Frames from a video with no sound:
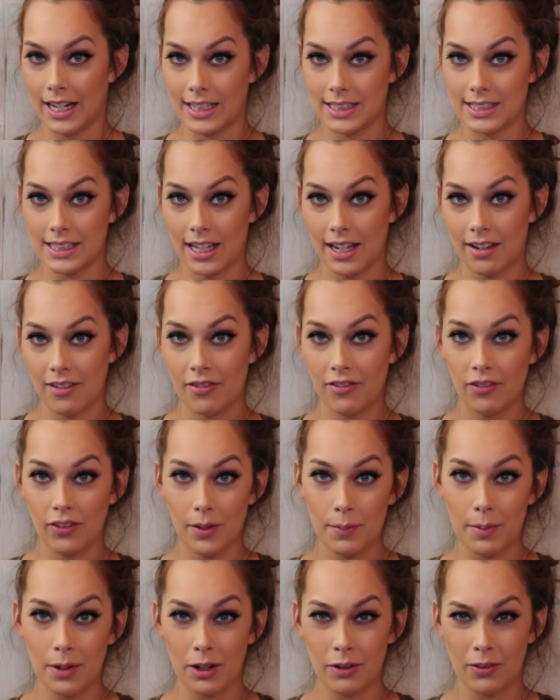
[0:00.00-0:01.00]
he's like
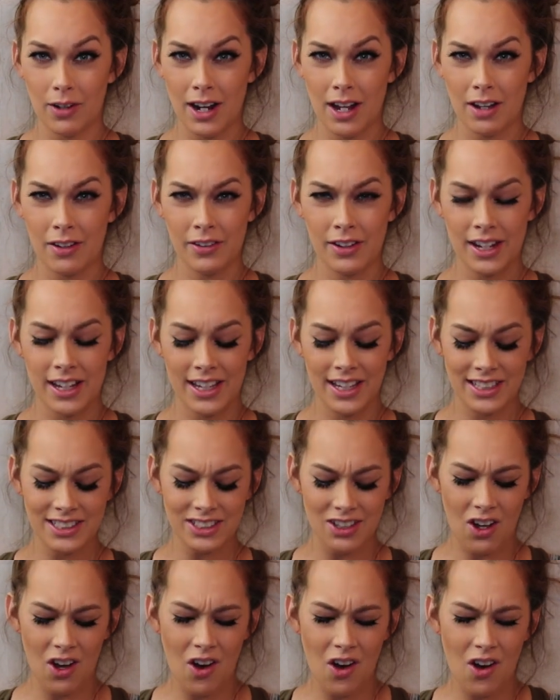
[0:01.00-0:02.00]
flipping around. It gets
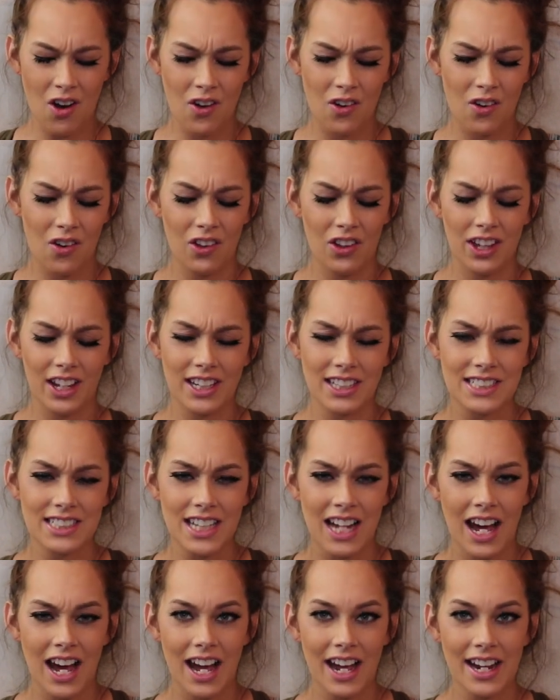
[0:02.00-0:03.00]
all like
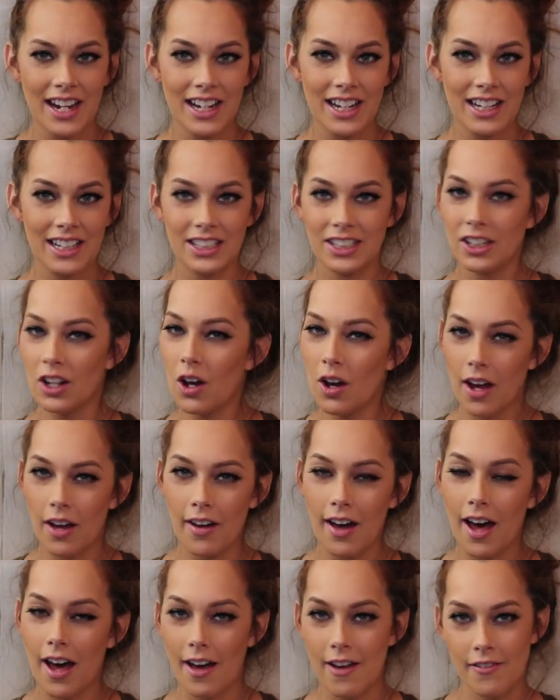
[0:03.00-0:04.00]
tight. You know
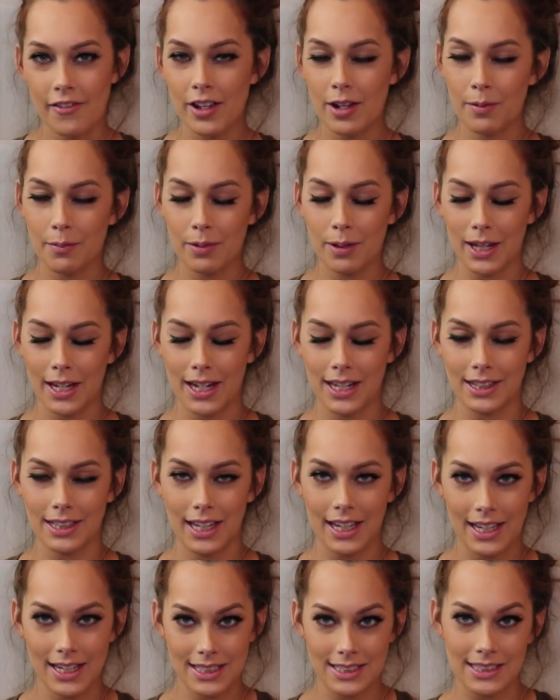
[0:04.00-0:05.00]
how I've complained
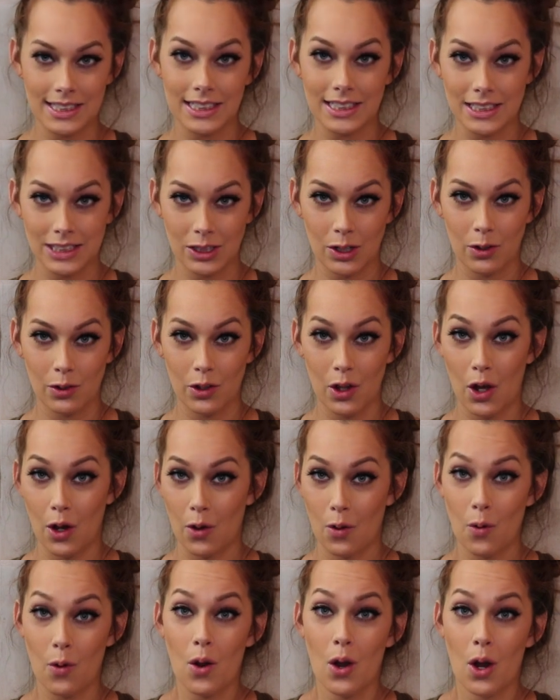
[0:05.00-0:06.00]
that he sits so
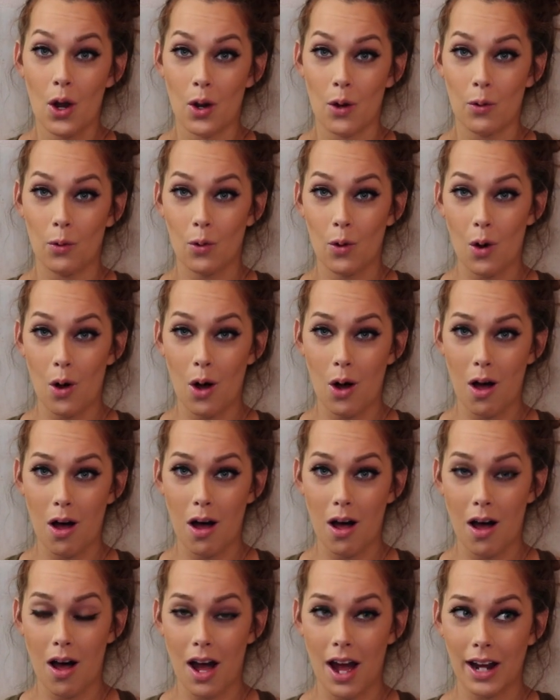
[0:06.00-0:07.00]
low? Well,
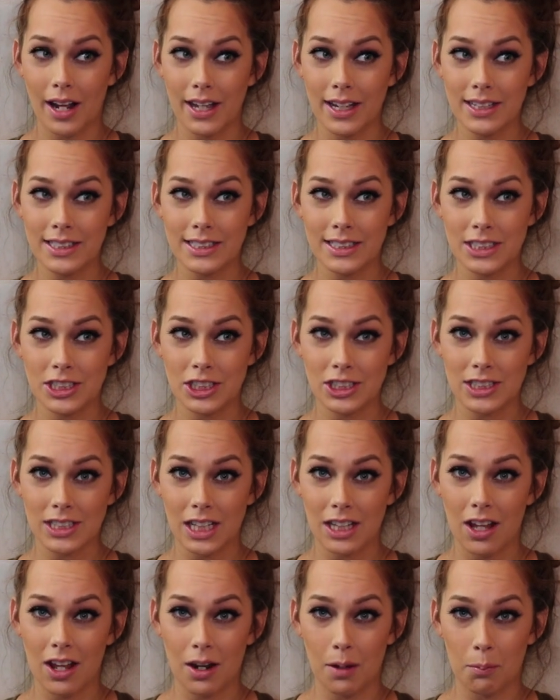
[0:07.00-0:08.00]
I guess it's just a
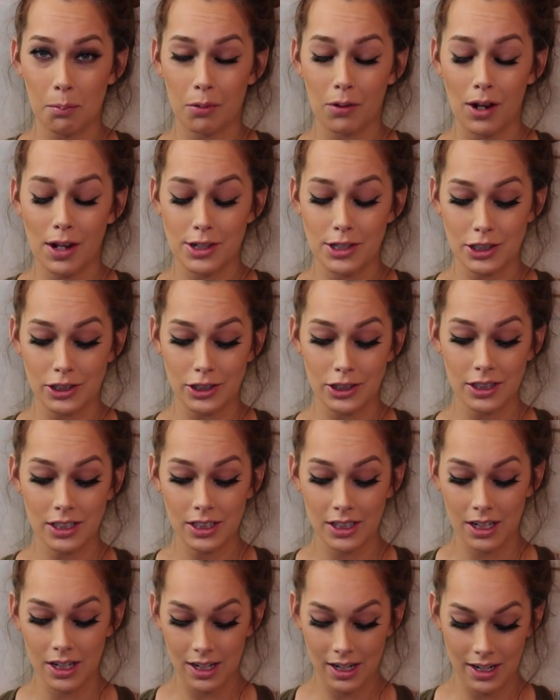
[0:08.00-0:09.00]
lot of pressure.
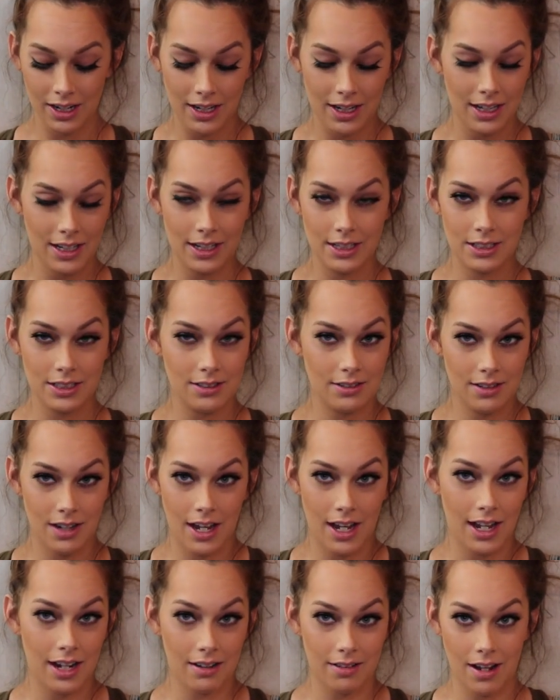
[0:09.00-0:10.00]
It,
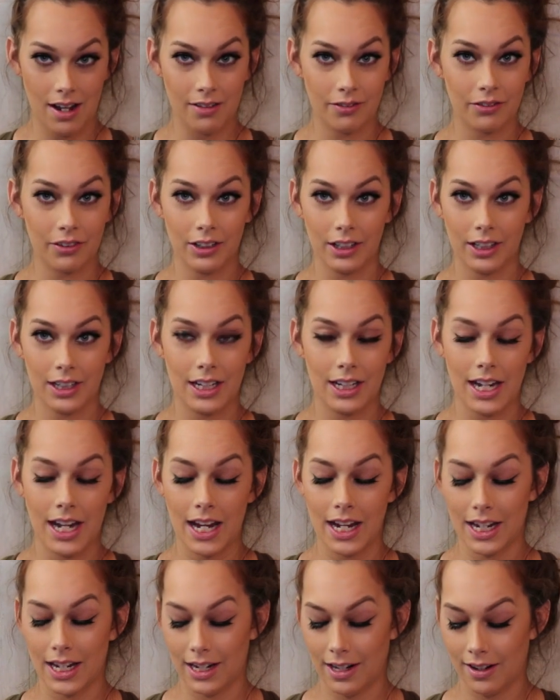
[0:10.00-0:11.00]
I, I really
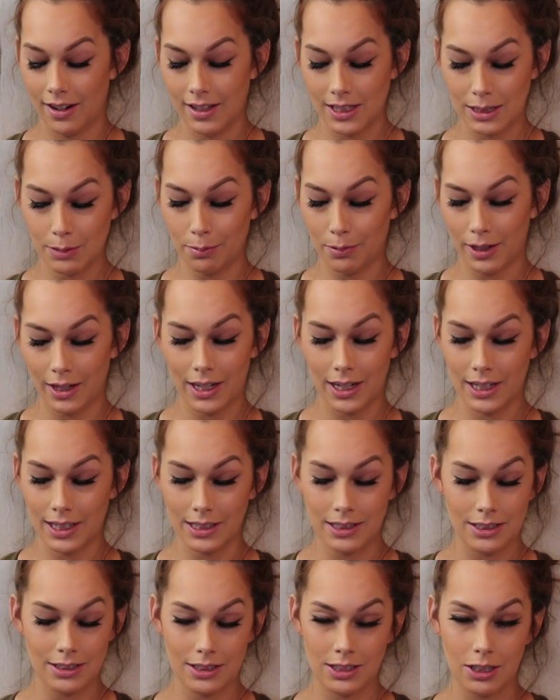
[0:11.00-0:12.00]
can't explain
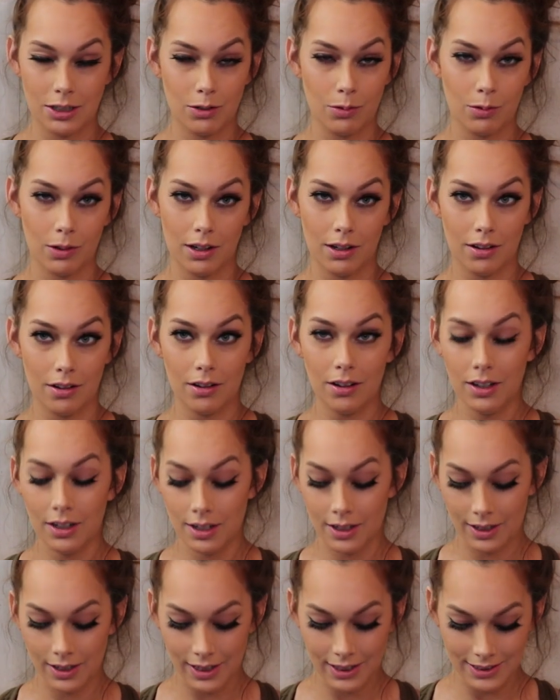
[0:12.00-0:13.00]
it too well
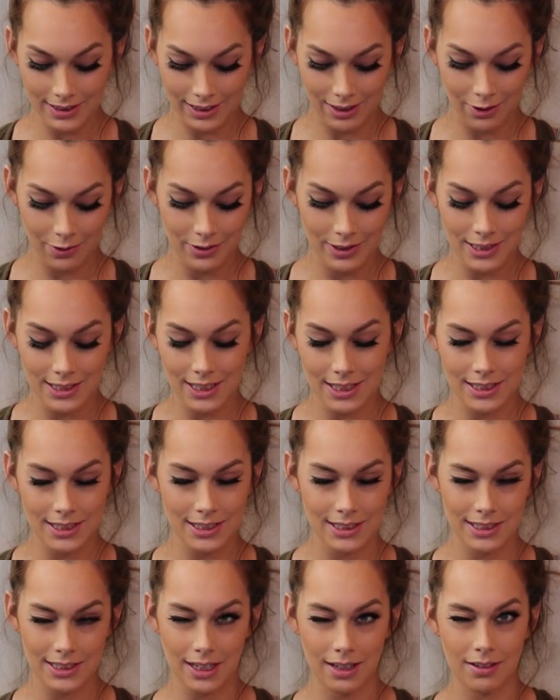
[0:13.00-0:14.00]
because I know this
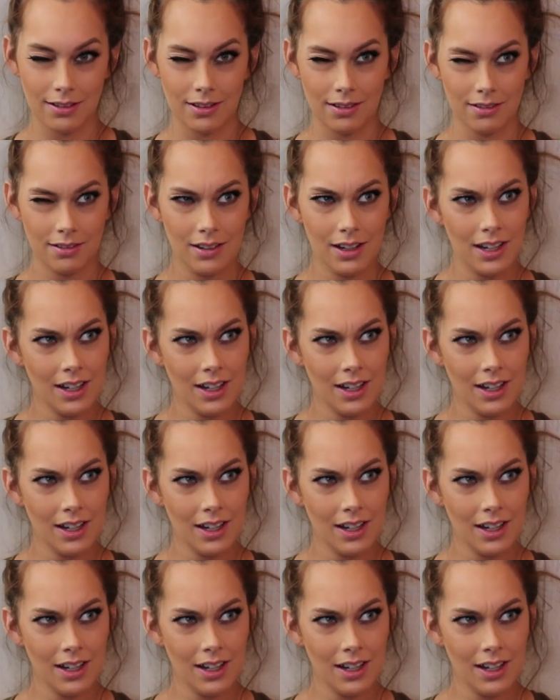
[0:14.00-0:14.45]
doesn't sound